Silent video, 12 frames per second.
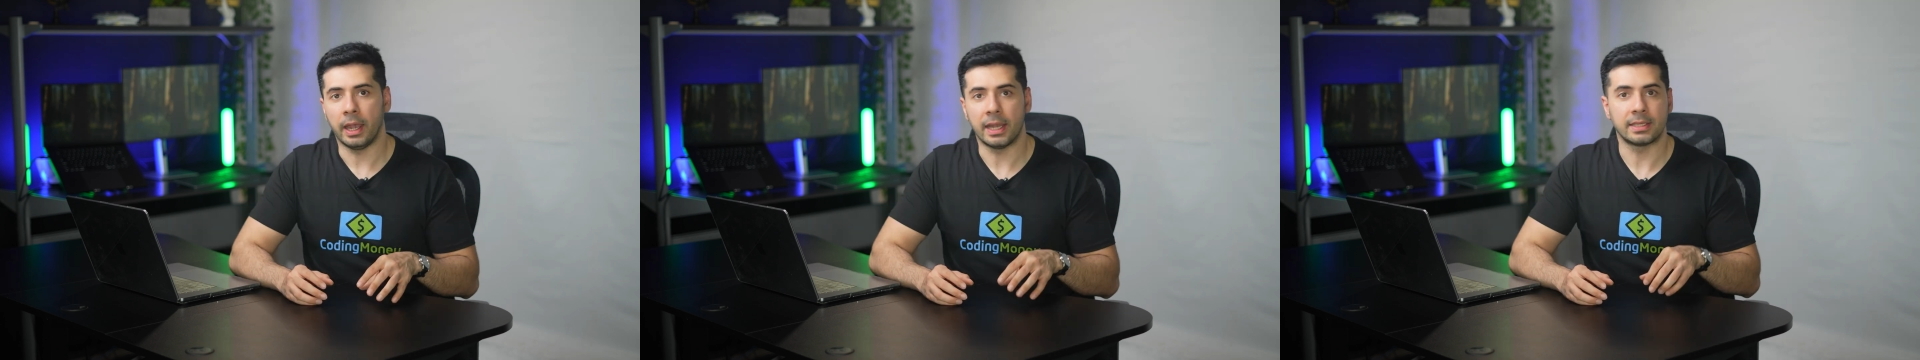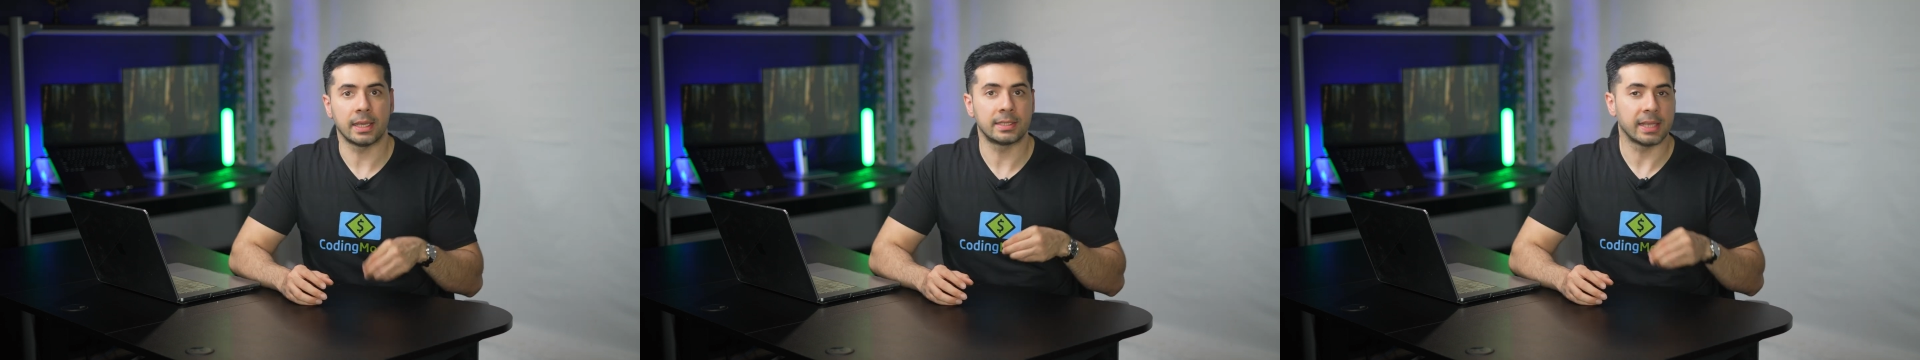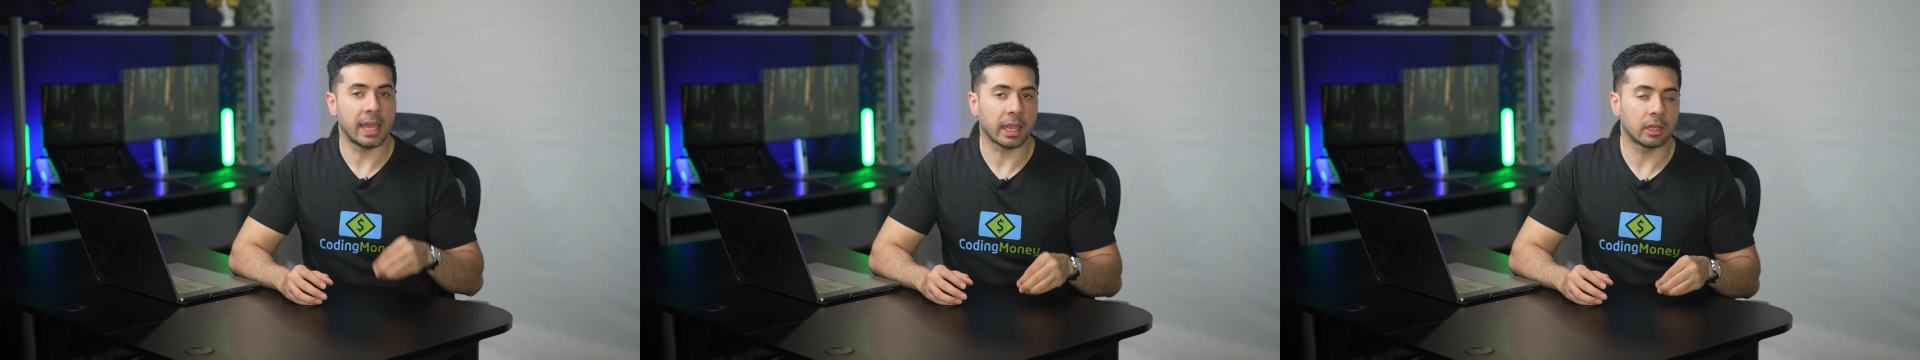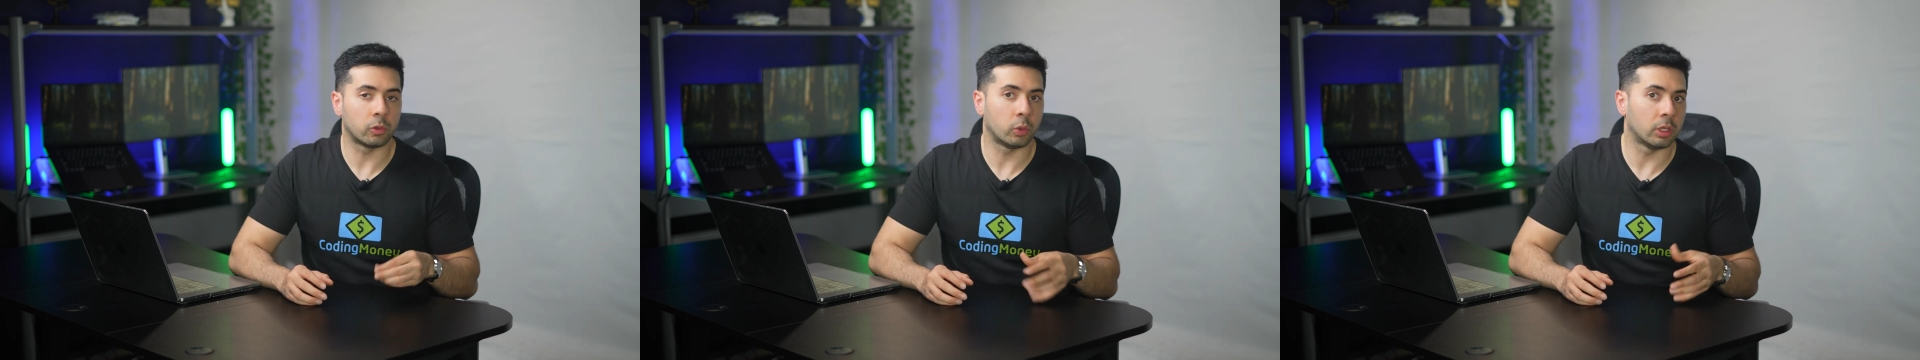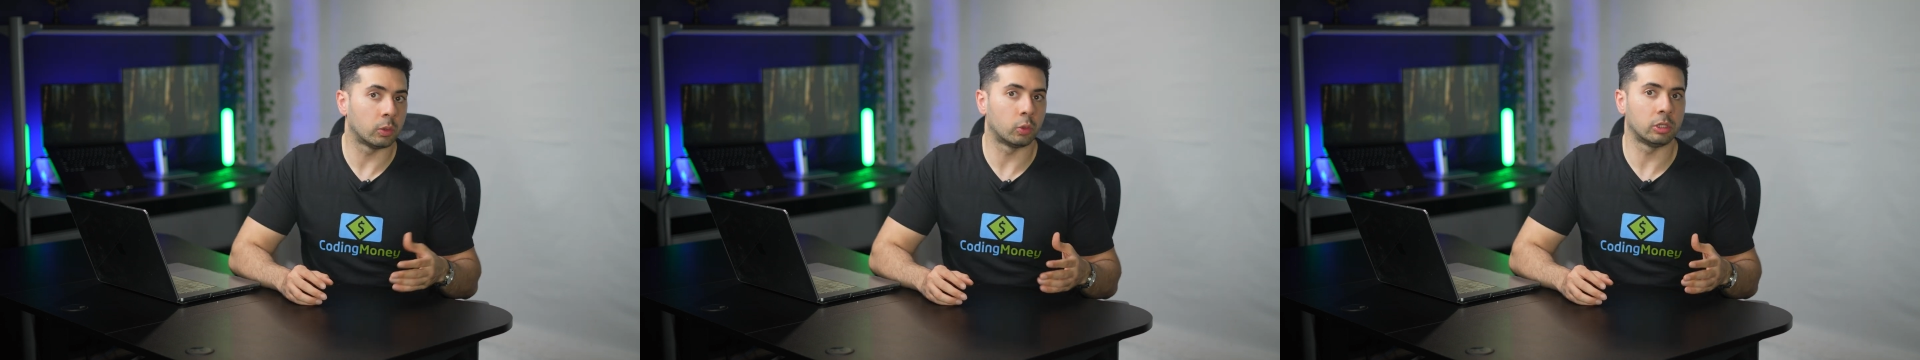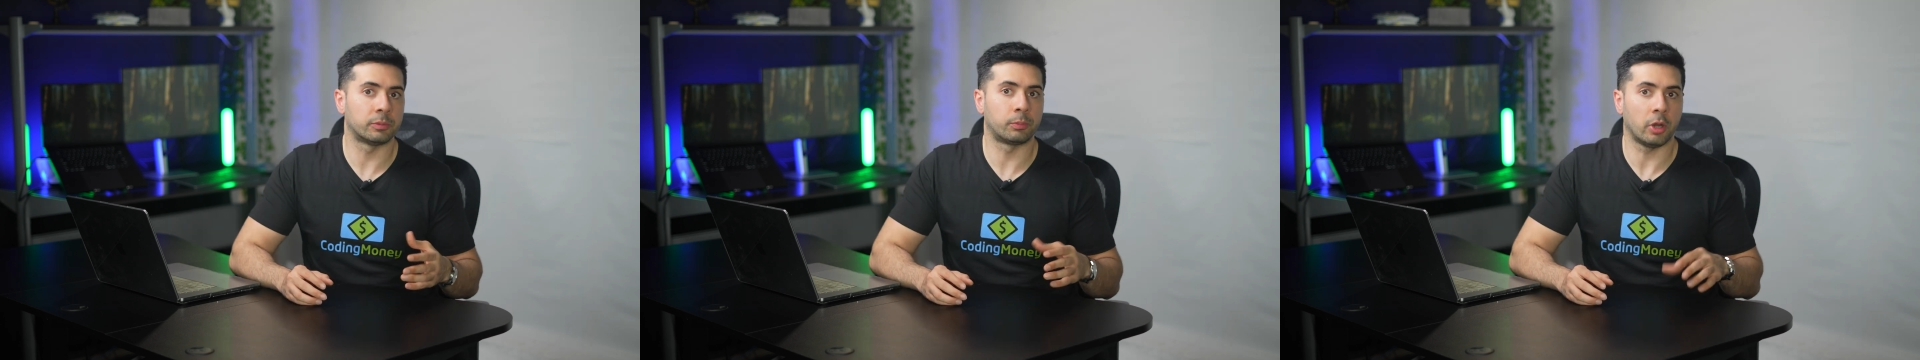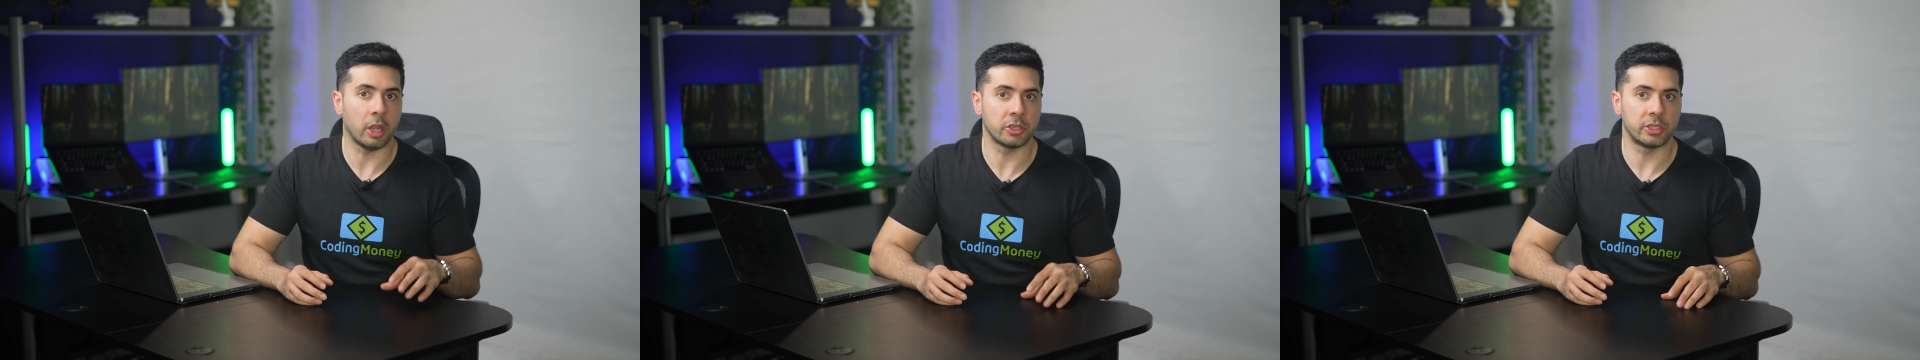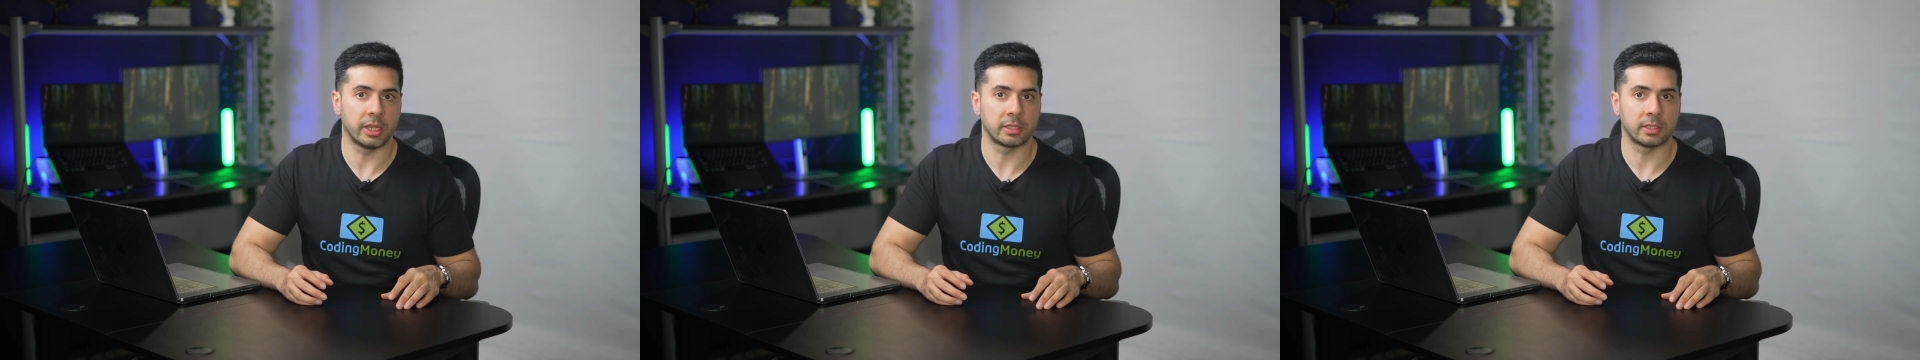As I tackle real-world
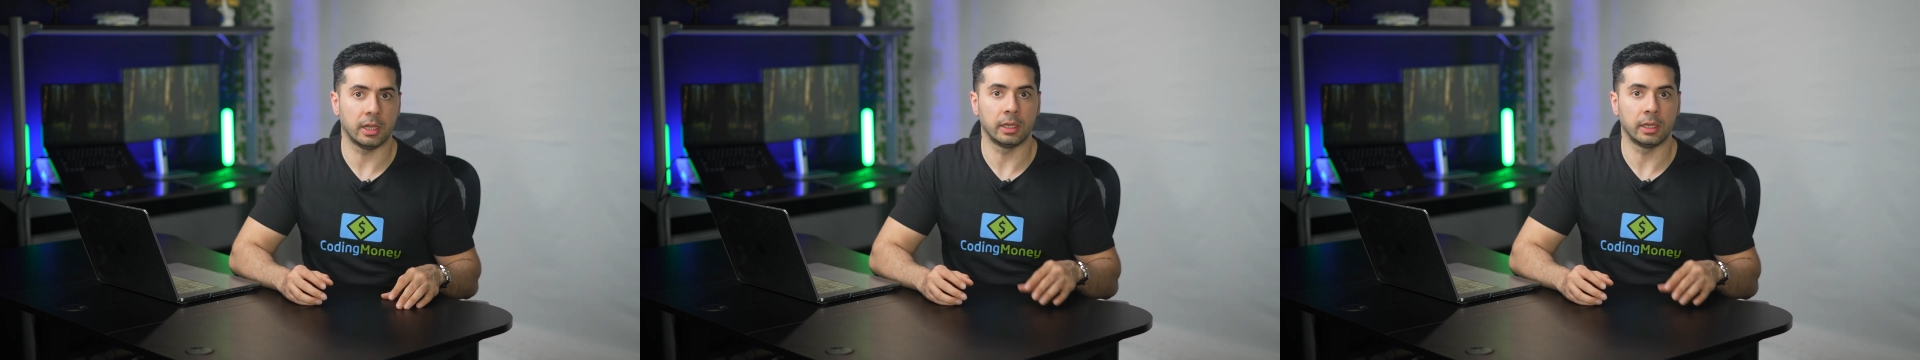projects,